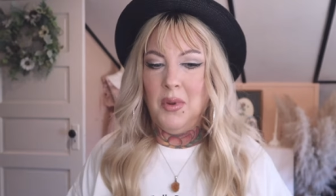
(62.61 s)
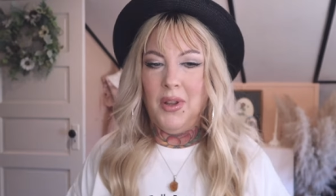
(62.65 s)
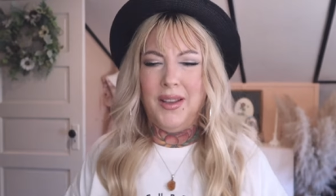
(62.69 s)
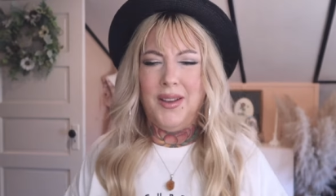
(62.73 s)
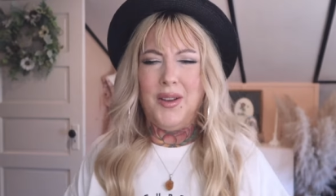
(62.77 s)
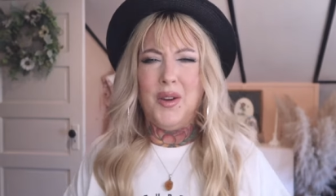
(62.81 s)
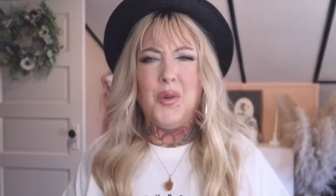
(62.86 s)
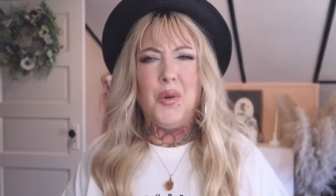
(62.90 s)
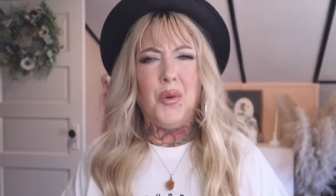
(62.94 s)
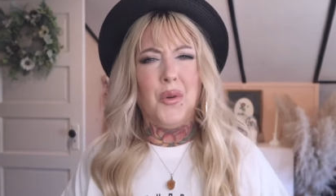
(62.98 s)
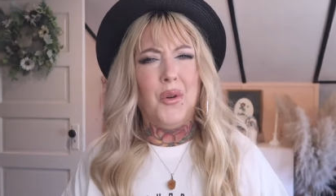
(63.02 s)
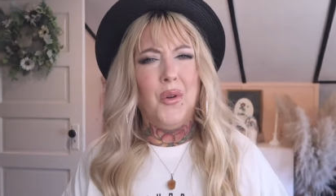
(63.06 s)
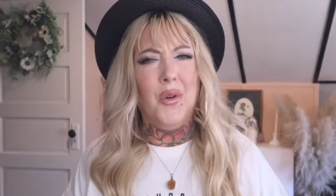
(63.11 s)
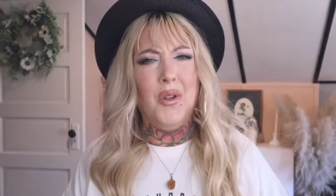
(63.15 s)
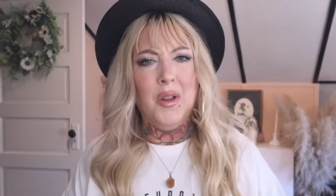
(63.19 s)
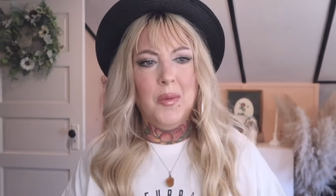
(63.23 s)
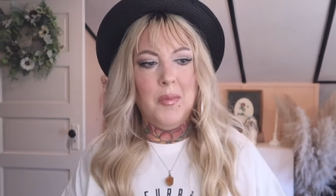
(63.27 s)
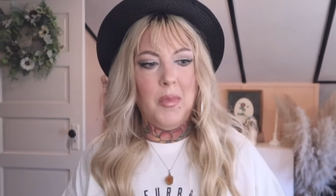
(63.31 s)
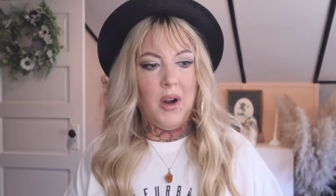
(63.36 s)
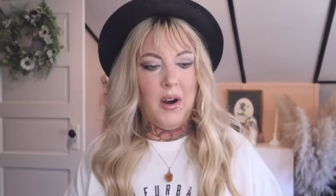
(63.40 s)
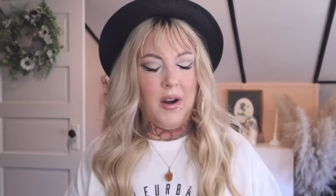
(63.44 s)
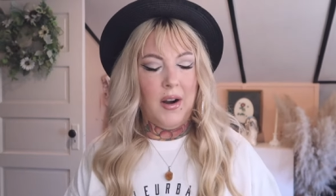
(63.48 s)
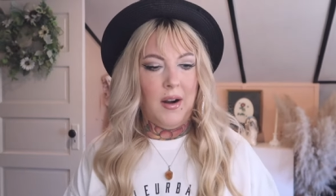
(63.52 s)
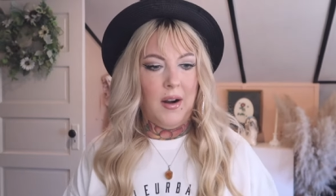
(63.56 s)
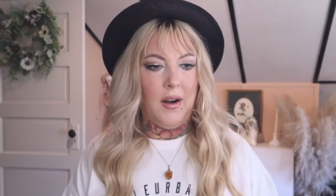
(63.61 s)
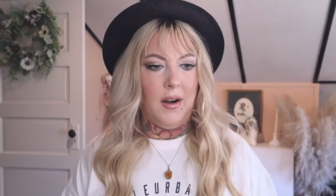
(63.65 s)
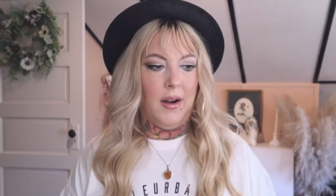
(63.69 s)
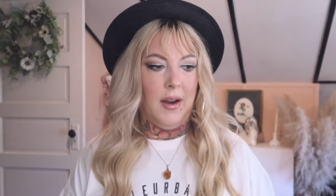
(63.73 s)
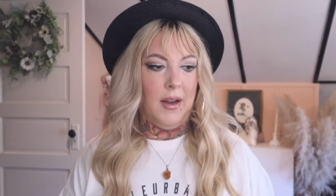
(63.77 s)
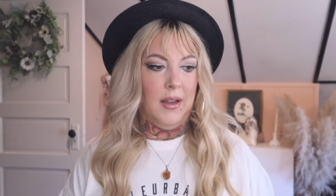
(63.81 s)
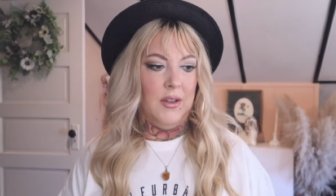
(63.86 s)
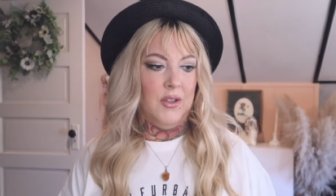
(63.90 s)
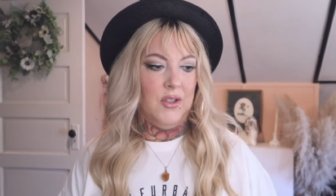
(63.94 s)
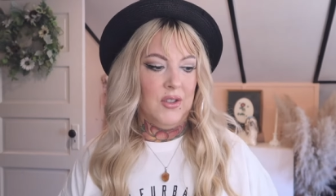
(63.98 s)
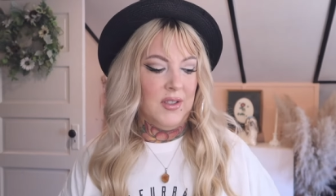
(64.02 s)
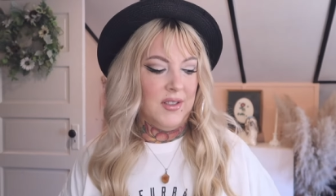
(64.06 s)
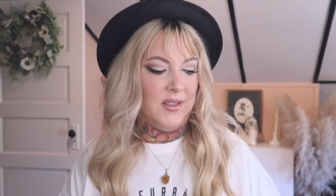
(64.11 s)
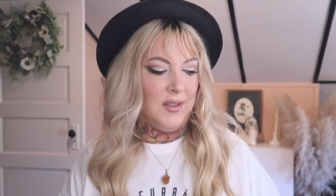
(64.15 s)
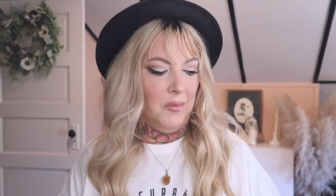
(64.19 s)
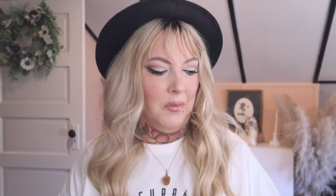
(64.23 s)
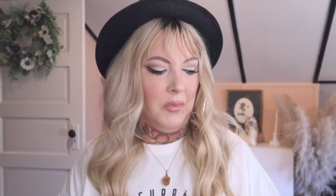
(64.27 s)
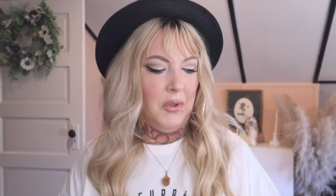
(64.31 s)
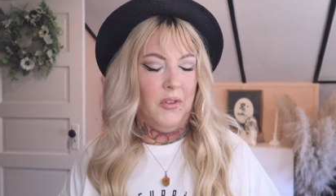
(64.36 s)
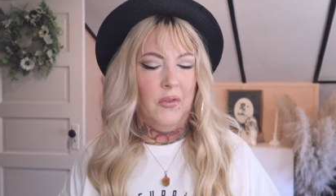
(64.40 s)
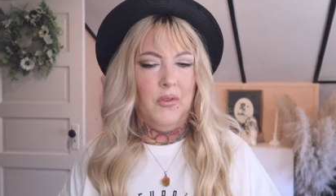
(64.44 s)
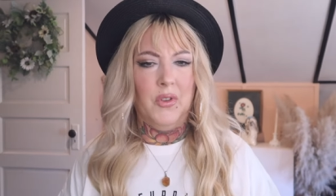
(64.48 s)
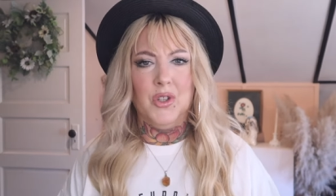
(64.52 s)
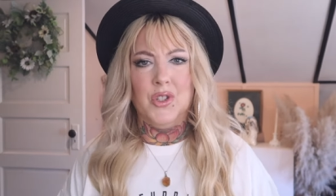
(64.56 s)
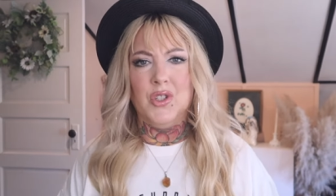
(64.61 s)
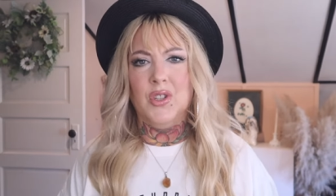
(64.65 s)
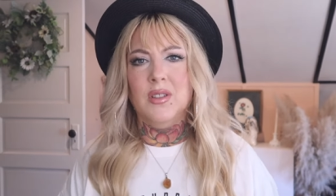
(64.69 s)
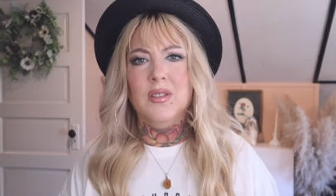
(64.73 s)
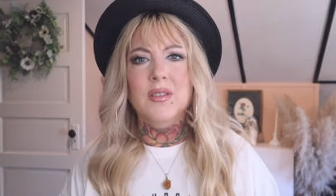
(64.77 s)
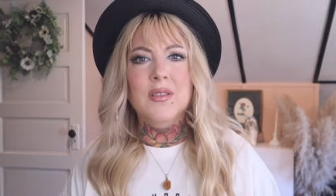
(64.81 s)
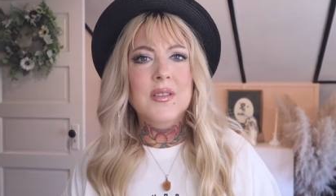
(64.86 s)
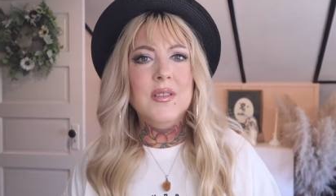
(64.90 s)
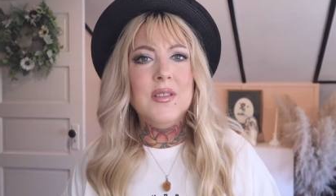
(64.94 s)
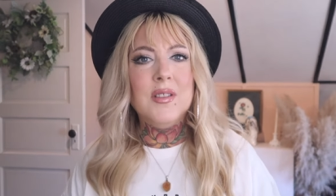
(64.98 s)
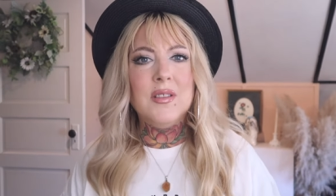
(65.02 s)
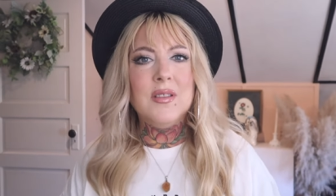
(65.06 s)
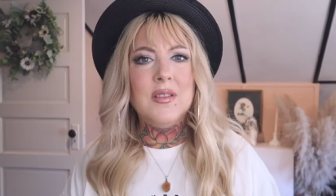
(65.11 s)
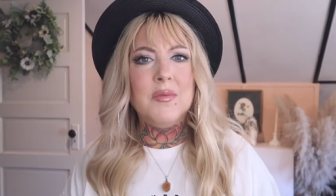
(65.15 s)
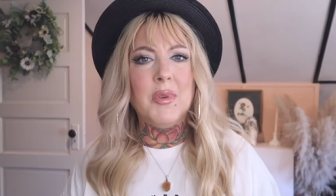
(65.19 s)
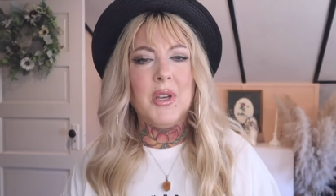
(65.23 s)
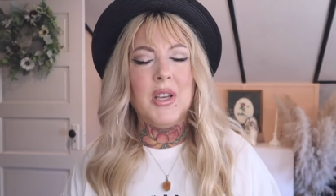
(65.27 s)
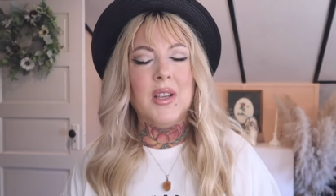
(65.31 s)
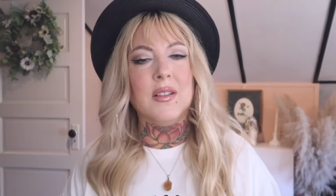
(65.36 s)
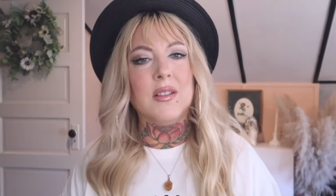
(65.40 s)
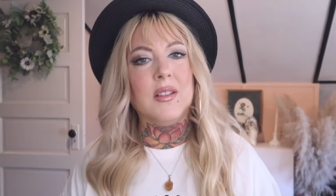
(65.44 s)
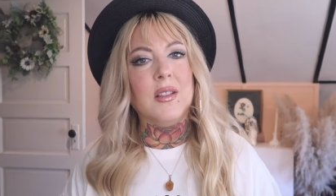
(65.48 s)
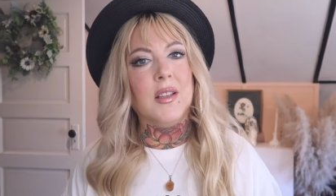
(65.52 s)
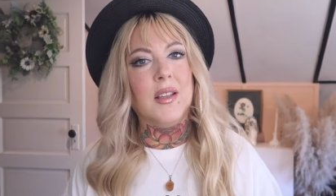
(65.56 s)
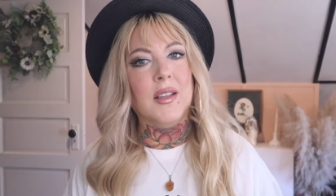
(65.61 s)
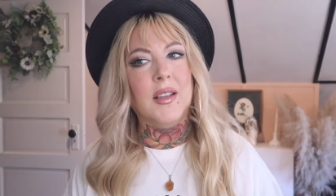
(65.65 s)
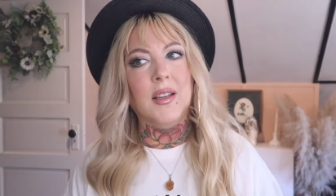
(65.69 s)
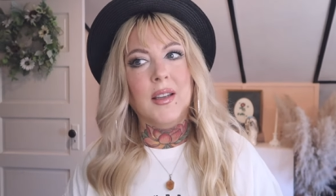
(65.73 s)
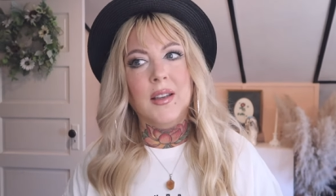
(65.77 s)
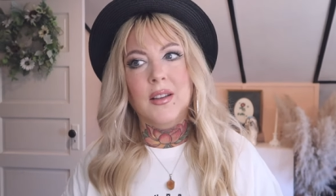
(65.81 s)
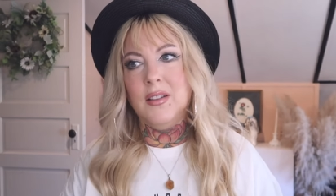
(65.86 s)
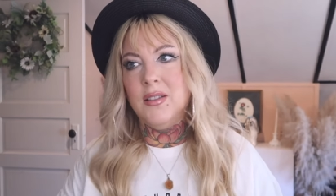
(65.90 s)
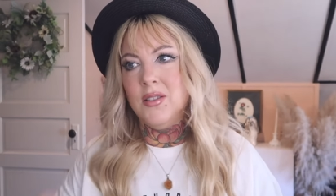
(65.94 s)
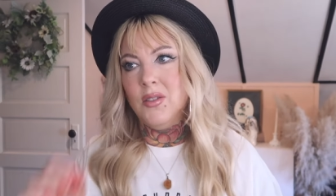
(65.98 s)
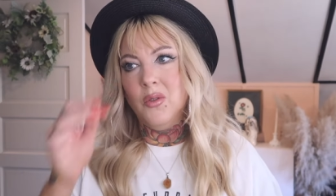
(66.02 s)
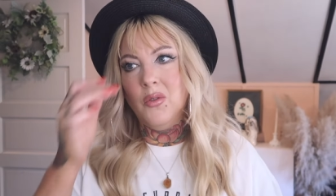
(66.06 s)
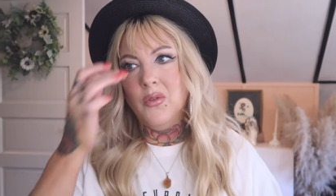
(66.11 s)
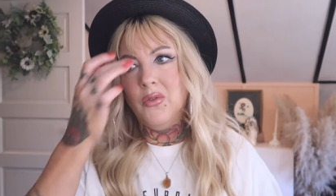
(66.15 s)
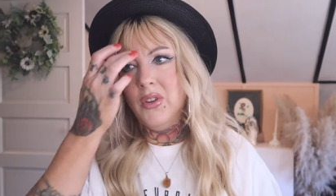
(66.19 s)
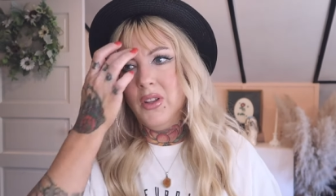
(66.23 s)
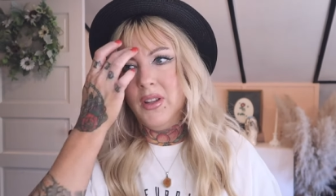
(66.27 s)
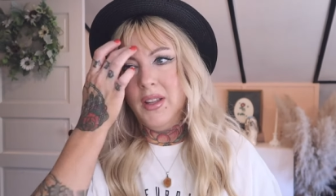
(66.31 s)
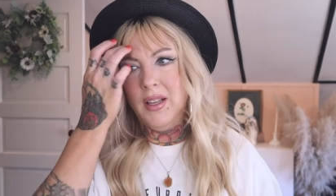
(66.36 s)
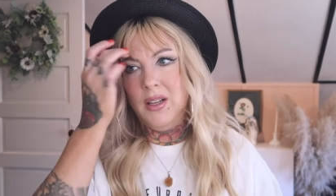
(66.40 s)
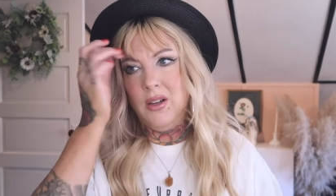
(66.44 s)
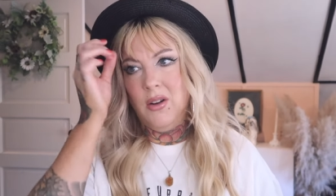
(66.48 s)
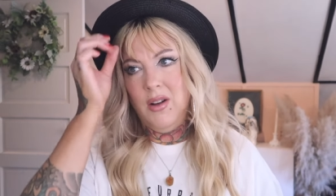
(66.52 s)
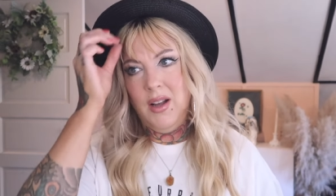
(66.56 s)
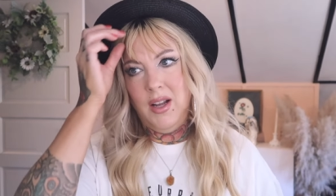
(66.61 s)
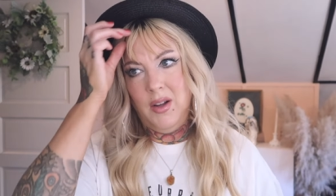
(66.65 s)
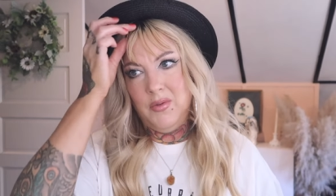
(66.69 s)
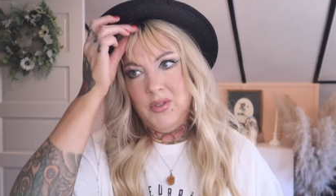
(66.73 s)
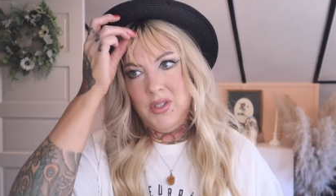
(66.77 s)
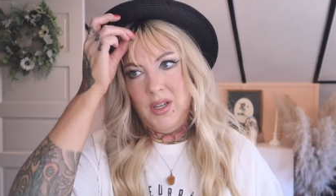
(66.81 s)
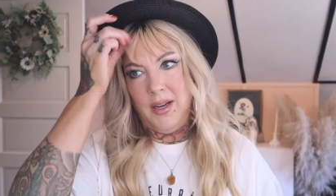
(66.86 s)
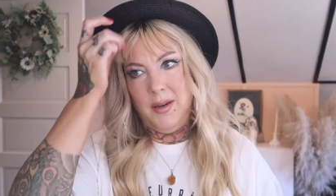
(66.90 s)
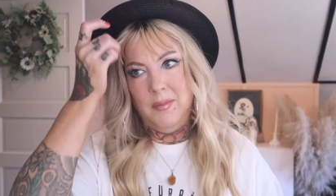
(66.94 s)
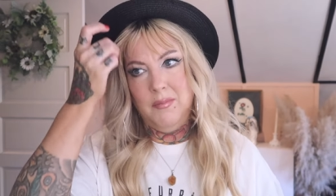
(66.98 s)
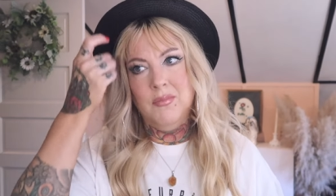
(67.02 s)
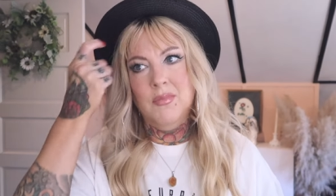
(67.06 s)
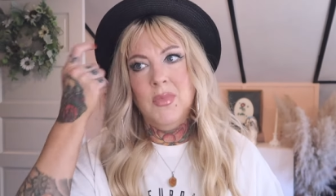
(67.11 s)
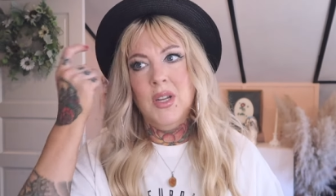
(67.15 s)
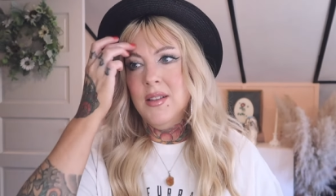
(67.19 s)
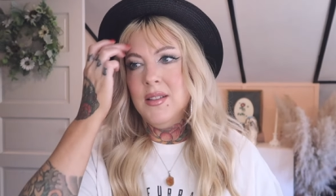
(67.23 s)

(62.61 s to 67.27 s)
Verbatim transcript: like a granola bar and just some provisions because I don't feel like I'll have time.